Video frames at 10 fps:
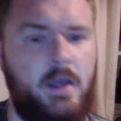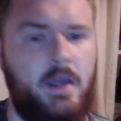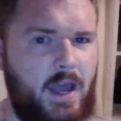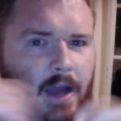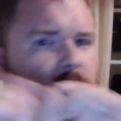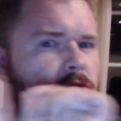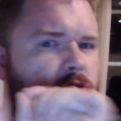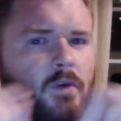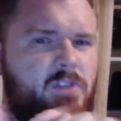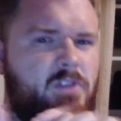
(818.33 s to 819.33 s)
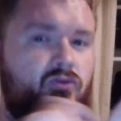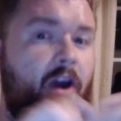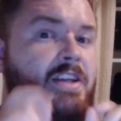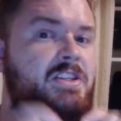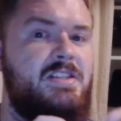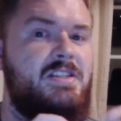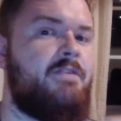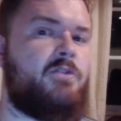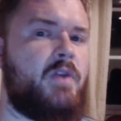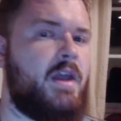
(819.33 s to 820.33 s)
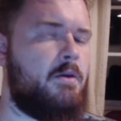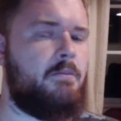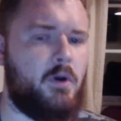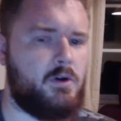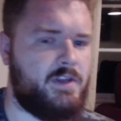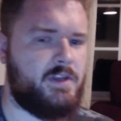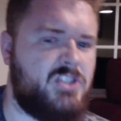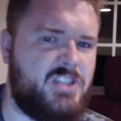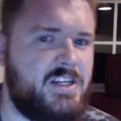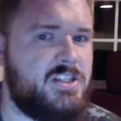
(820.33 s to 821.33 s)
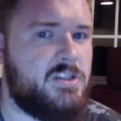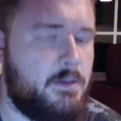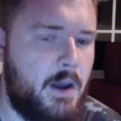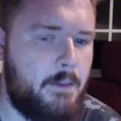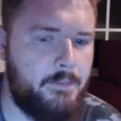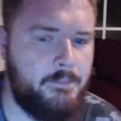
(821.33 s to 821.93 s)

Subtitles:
and sort of just ranges left on hit and block. They're just changing them up.